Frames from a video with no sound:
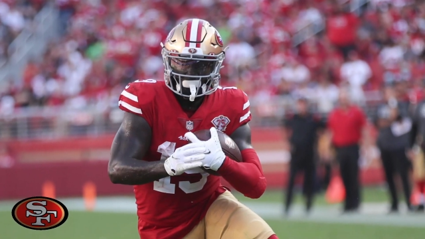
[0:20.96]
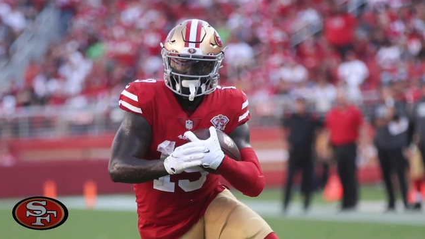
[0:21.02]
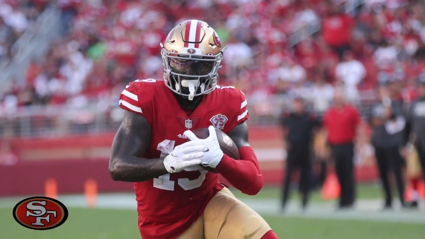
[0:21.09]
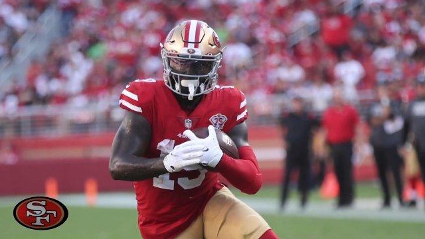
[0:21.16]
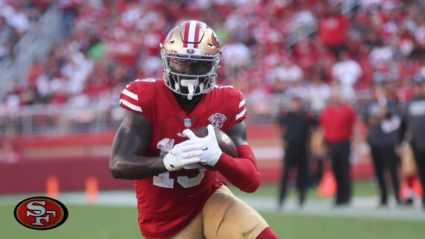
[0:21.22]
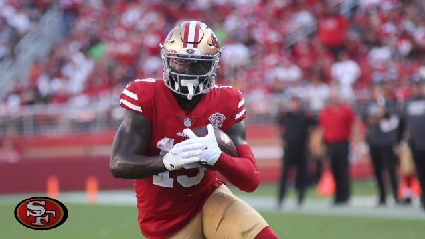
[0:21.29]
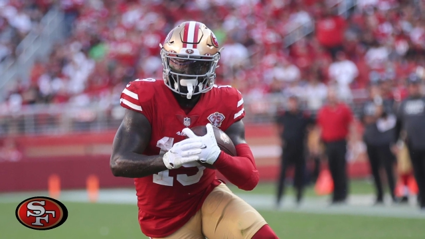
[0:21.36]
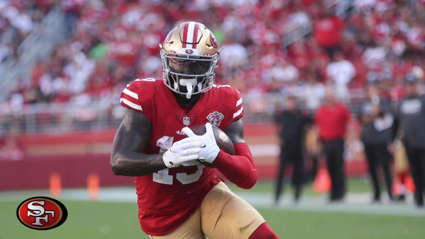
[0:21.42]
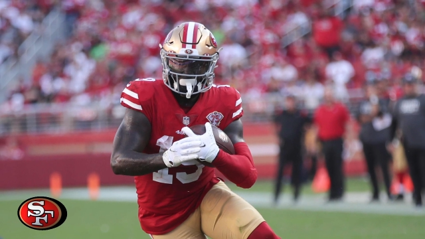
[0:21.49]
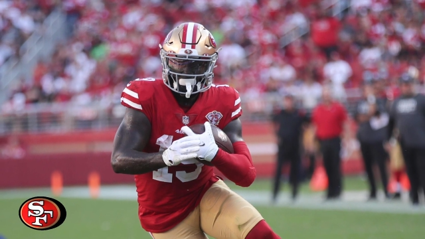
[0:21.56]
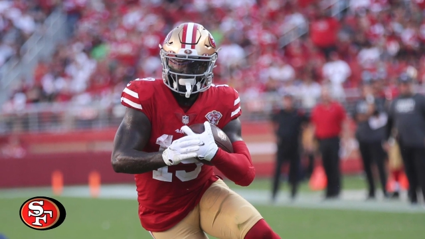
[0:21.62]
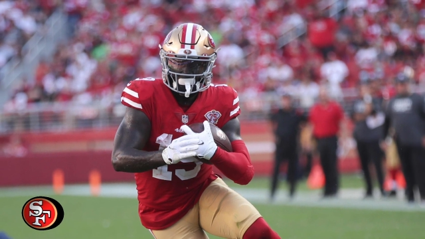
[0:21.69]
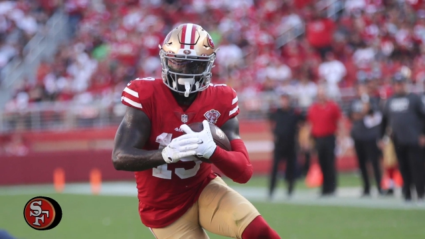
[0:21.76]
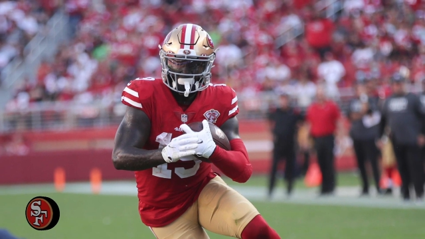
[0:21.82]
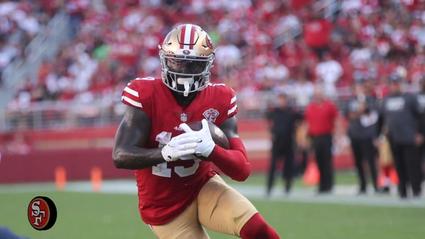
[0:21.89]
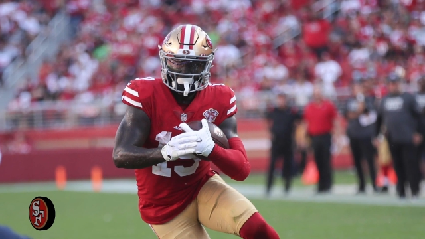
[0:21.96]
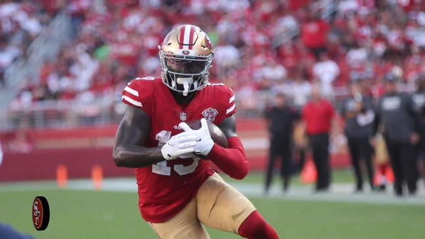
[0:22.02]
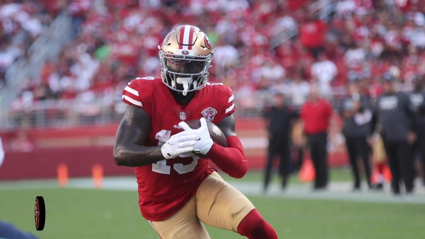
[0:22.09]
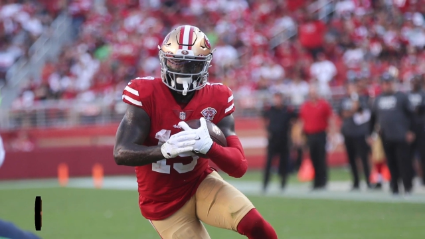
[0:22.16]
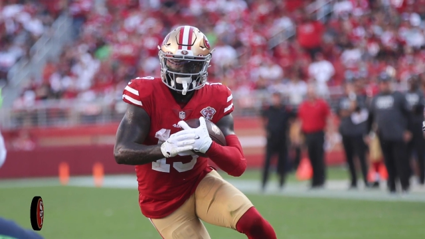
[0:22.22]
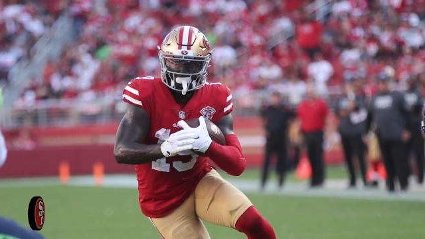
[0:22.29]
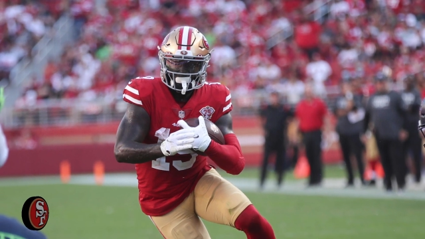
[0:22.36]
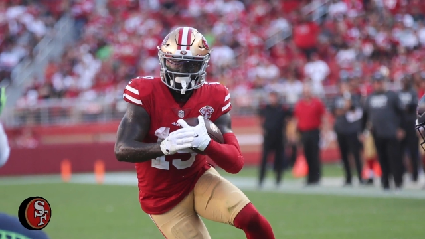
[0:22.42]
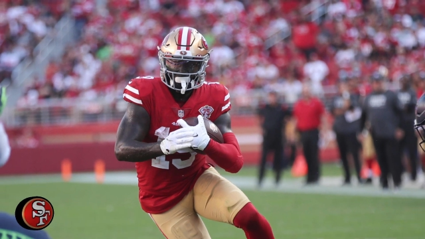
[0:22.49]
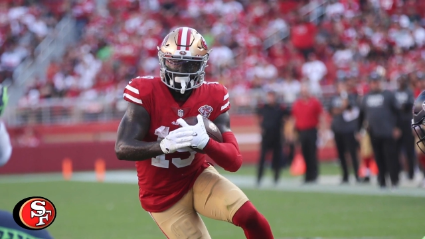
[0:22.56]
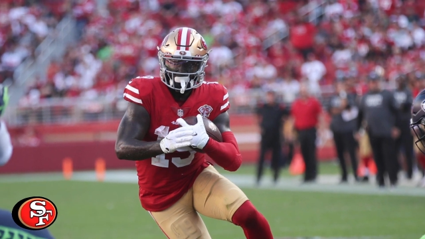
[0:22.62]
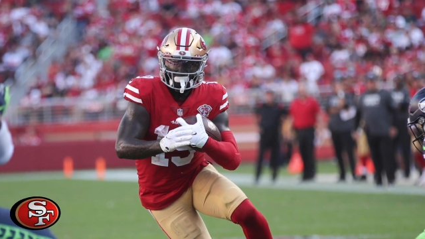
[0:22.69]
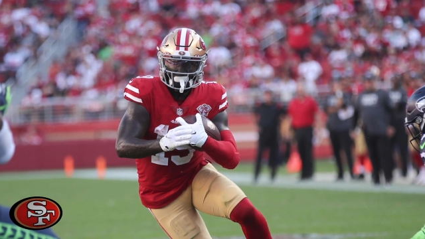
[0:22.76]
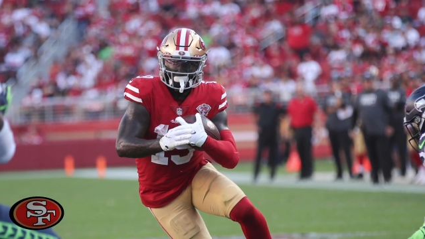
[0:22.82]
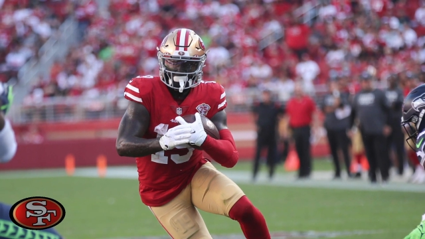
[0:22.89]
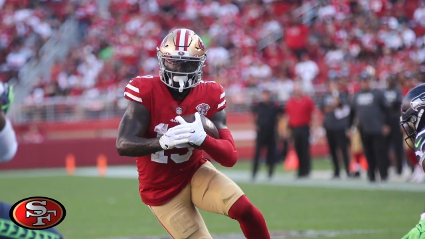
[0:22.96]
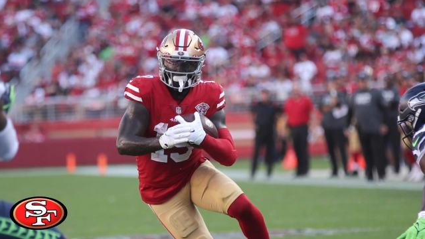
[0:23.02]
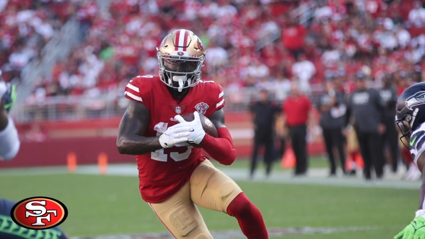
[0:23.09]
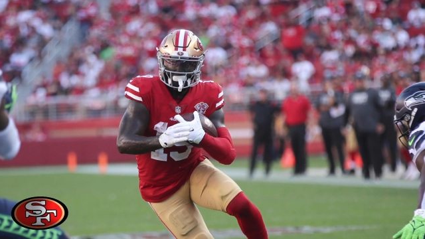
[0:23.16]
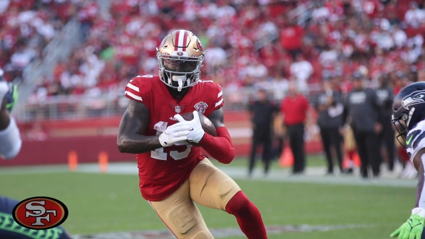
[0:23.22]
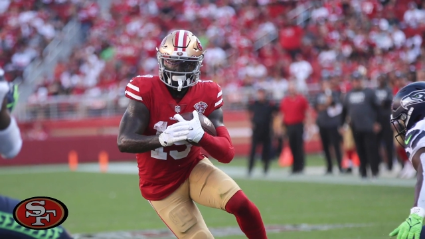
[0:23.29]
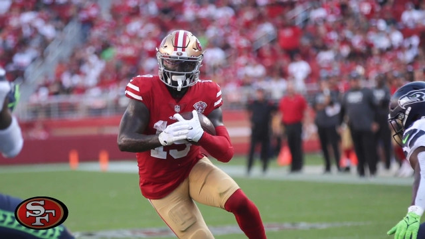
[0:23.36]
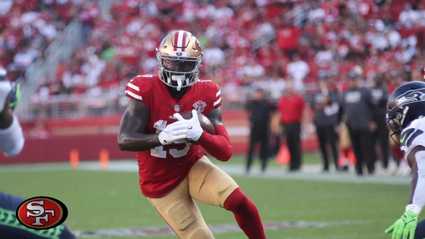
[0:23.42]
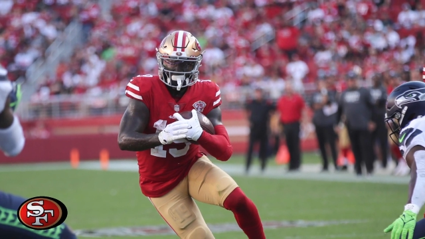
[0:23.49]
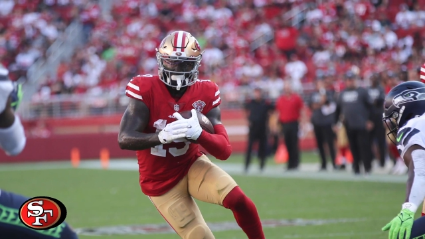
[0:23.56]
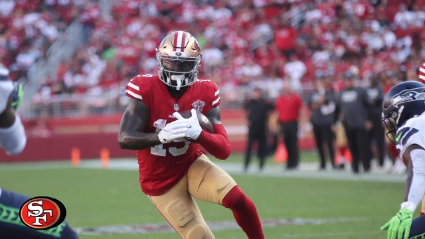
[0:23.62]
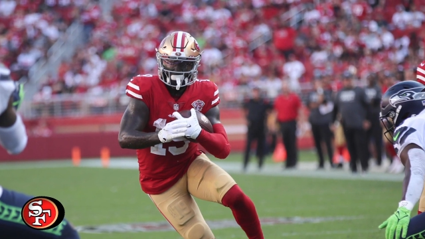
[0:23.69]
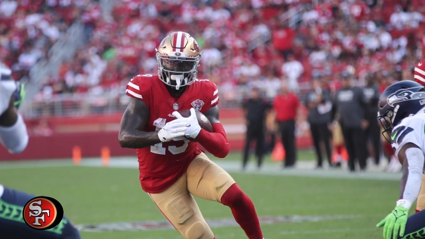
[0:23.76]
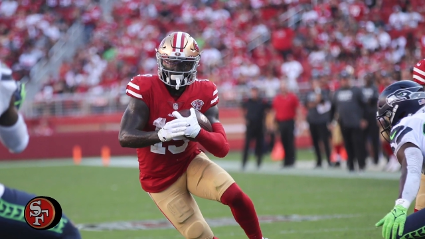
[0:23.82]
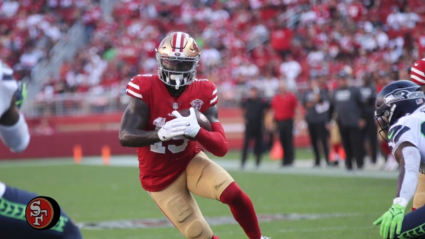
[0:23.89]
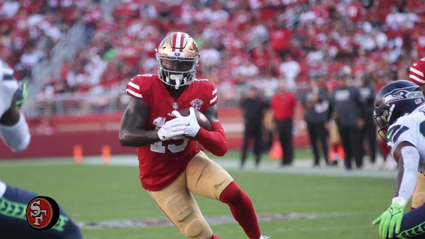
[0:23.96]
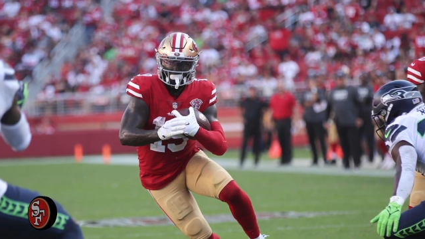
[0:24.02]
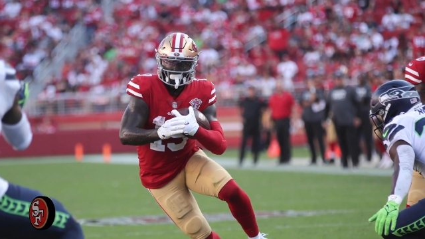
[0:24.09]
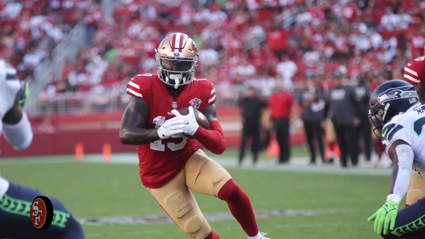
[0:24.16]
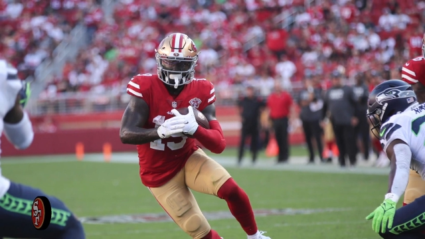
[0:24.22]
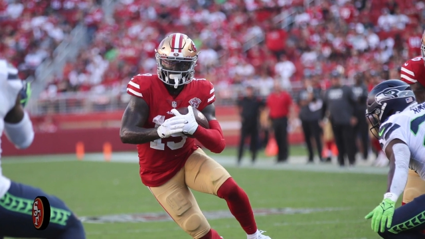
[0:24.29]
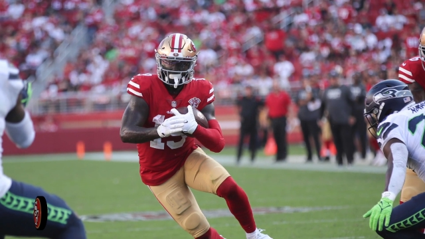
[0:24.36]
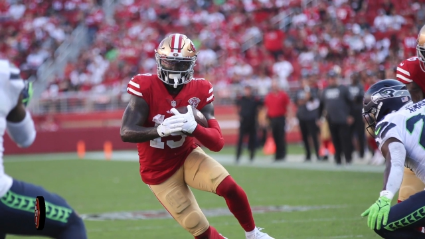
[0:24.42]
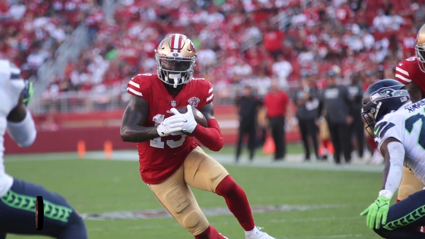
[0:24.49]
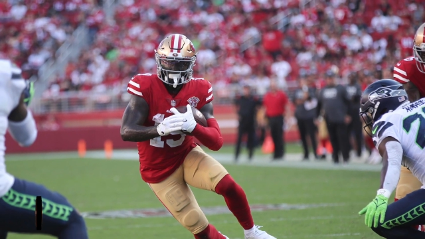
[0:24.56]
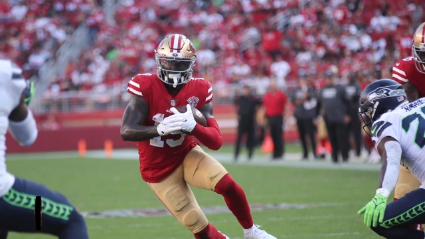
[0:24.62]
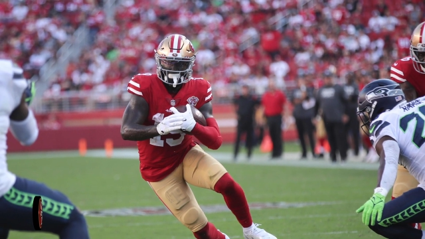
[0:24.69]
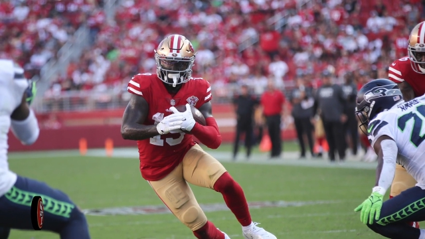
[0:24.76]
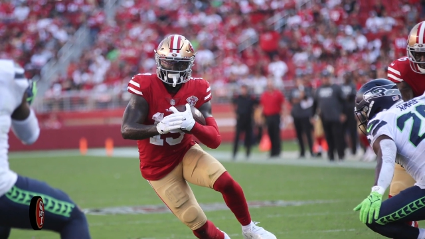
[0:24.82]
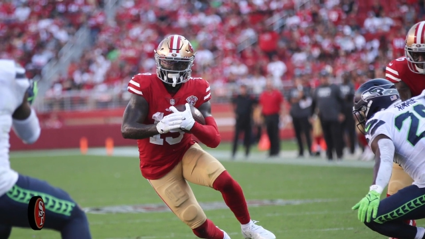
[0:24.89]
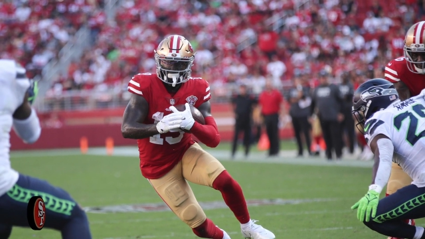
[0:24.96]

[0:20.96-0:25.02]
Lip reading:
Nobody's mouth can be seen.